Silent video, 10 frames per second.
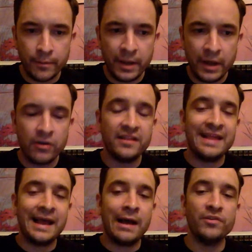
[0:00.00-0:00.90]
about it,
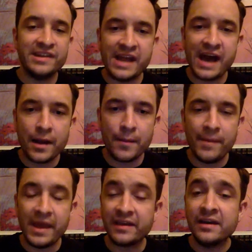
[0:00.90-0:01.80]
that was not a
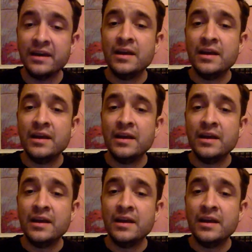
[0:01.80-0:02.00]
make.